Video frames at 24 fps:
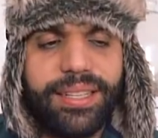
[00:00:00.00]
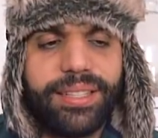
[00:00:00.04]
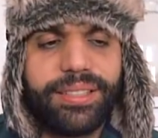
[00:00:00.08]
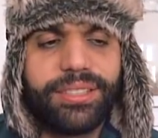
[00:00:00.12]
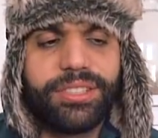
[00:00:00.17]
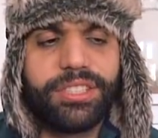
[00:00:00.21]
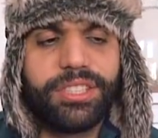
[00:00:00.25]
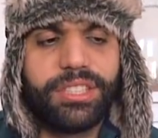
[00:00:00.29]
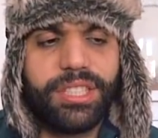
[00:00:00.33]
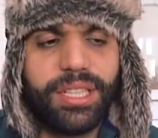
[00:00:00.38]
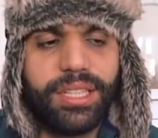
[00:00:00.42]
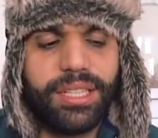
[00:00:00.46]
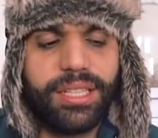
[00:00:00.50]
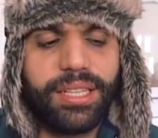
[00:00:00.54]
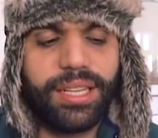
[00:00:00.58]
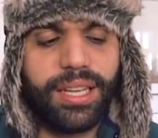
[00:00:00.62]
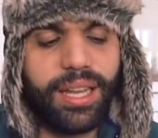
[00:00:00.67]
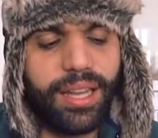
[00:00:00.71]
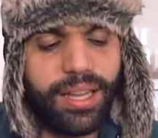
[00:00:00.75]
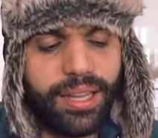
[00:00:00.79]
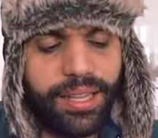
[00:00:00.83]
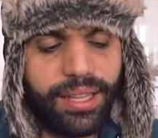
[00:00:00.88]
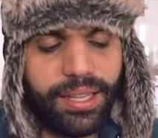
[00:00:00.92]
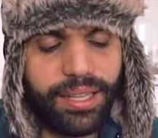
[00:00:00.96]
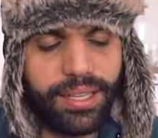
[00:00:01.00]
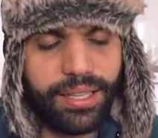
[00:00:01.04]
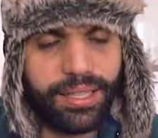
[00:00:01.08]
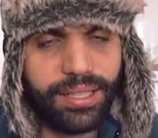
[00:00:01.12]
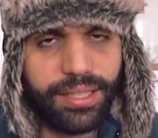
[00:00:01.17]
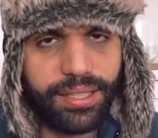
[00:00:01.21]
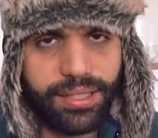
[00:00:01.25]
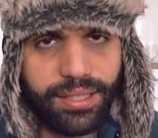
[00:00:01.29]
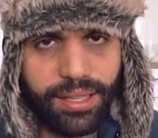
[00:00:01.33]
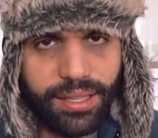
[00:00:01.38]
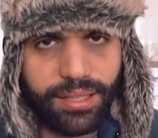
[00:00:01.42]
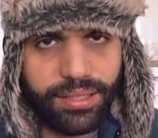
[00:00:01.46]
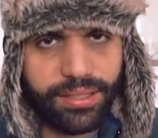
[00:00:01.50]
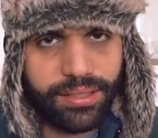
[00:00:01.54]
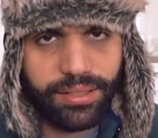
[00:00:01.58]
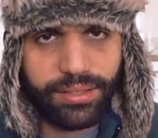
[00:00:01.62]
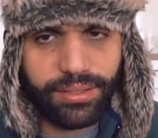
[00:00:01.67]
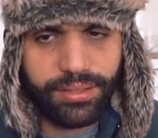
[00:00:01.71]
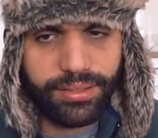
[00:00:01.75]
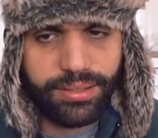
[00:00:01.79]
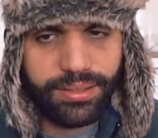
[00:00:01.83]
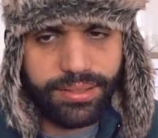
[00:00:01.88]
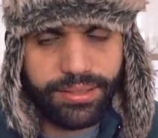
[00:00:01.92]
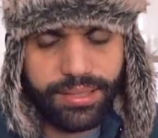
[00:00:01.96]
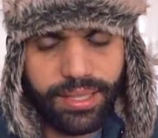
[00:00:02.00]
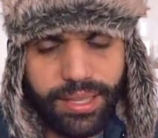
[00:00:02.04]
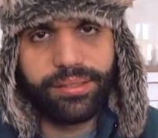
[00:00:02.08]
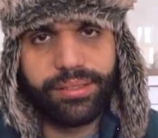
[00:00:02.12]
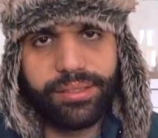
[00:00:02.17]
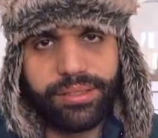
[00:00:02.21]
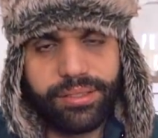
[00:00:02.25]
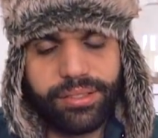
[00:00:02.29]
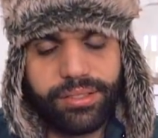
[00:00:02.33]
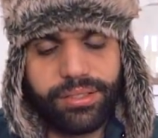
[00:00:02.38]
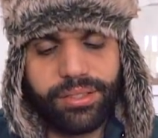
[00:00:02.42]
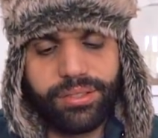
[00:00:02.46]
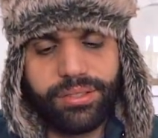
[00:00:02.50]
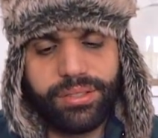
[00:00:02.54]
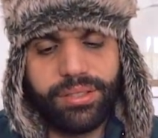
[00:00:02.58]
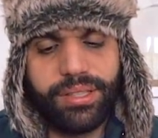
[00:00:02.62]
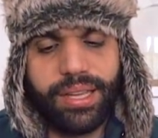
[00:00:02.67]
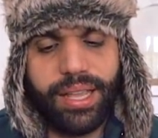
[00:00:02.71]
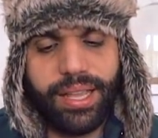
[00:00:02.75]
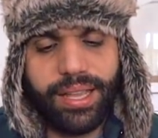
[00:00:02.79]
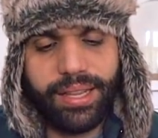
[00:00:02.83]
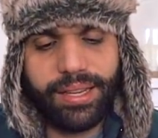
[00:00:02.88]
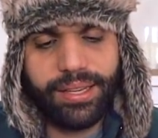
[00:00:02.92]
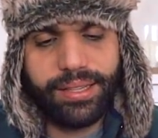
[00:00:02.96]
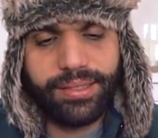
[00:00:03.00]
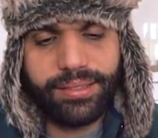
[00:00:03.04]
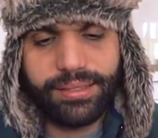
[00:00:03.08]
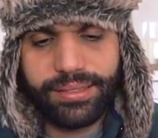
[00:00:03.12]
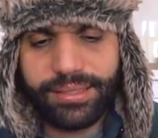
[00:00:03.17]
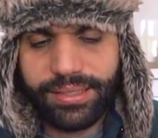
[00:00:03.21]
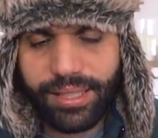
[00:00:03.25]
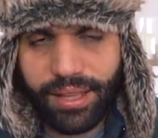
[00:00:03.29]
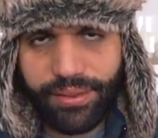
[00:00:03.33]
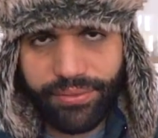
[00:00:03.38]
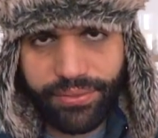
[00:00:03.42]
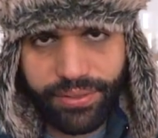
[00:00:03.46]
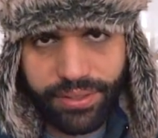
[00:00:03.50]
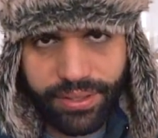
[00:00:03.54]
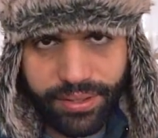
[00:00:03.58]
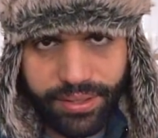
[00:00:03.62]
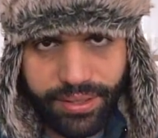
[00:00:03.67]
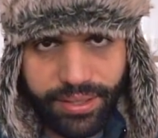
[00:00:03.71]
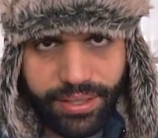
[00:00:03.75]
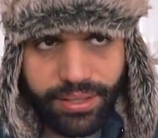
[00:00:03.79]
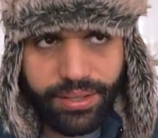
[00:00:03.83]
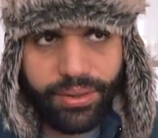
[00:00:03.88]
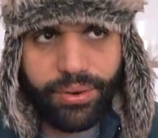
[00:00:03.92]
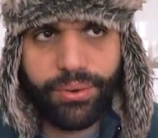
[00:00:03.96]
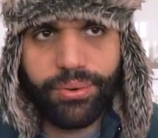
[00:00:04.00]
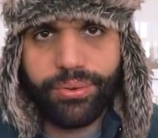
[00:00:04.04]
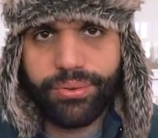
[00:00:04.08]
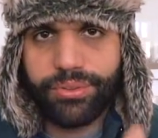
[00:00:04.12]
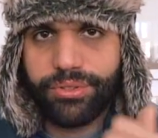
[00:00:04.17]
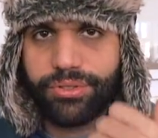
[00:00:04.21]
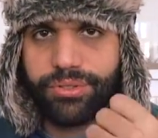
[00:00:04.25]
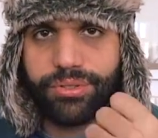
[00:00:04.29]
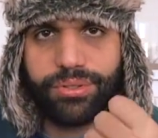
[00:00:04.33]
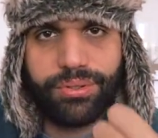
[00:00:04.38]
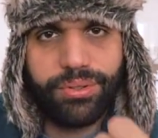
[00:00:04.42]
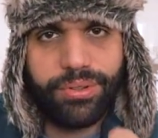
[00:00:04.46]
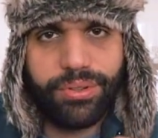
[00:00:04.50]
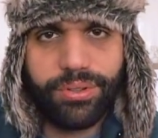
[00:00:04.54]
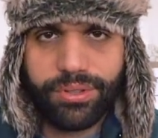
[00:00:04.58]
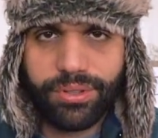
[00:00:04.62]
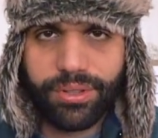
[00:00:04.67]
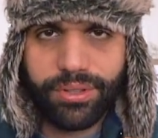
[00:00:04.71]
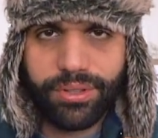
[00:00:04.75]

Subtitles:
like shit. I got a cold. So today, definitely no studio